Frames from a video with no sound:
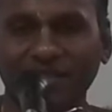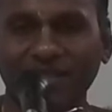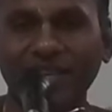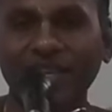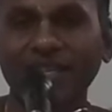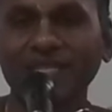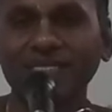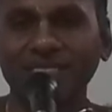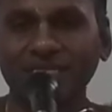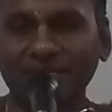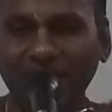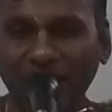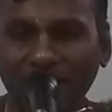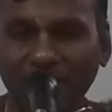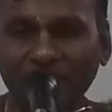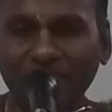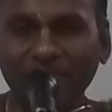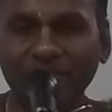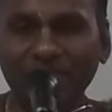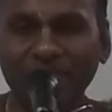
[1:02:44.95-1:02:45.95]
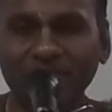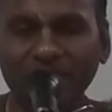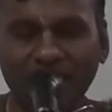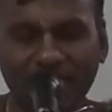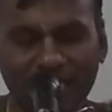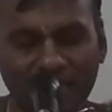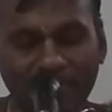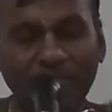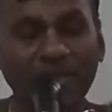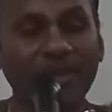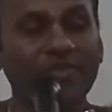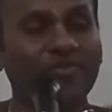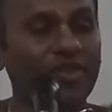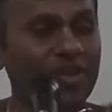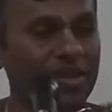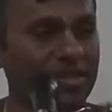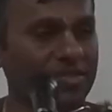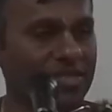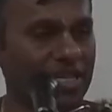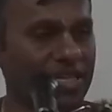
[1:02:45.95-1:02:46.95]
He is come simply
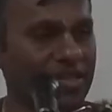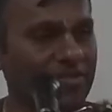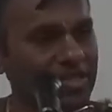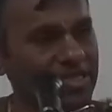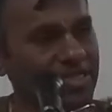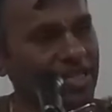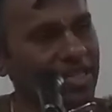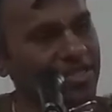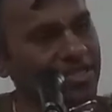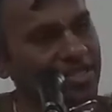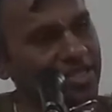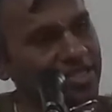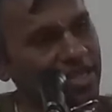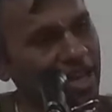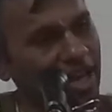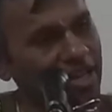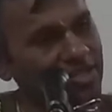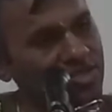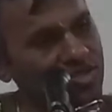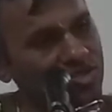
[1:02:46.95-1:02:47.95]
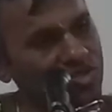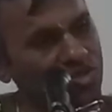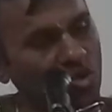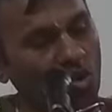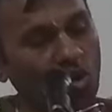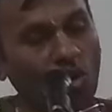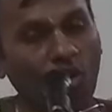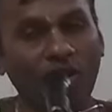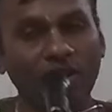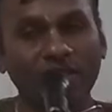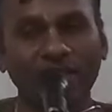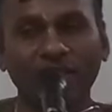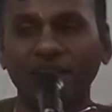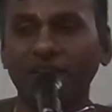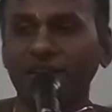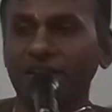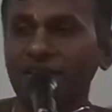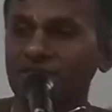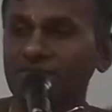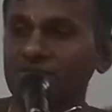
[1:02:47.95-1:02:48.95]
for us. Otherwise He has no other
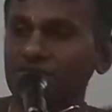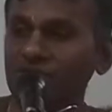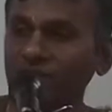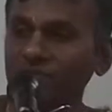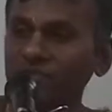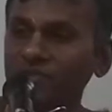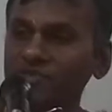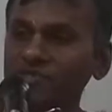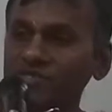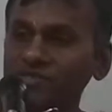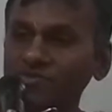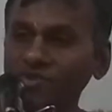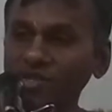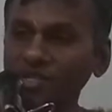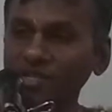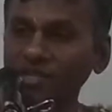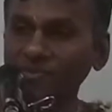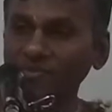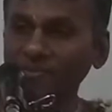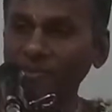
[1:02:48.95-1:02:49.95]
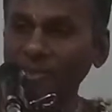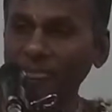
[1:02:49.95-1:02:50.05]
interest to come to this world.